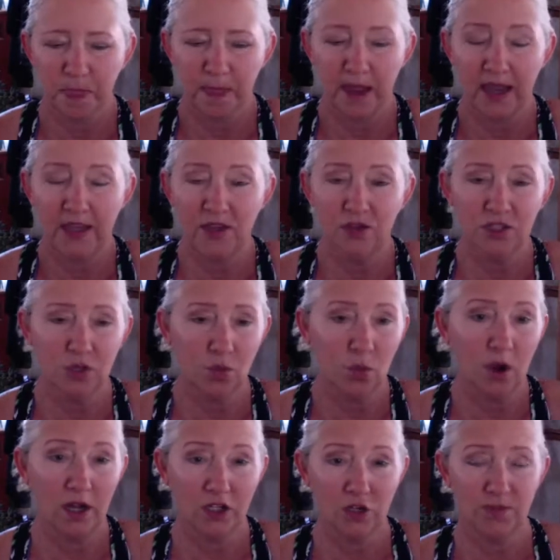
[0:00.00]
I used to
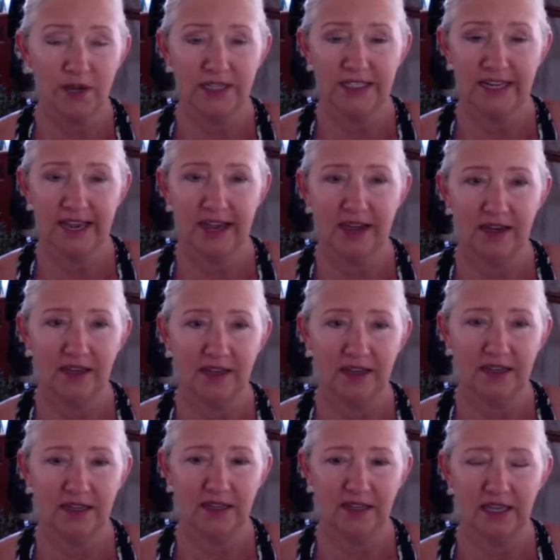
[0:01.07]
watch my dad.
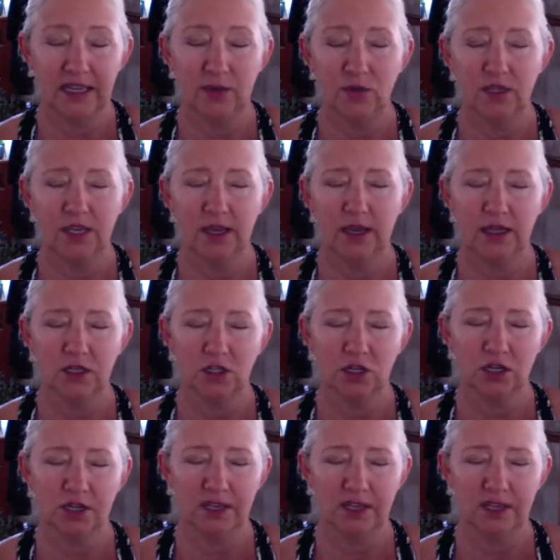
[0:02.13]
He would catch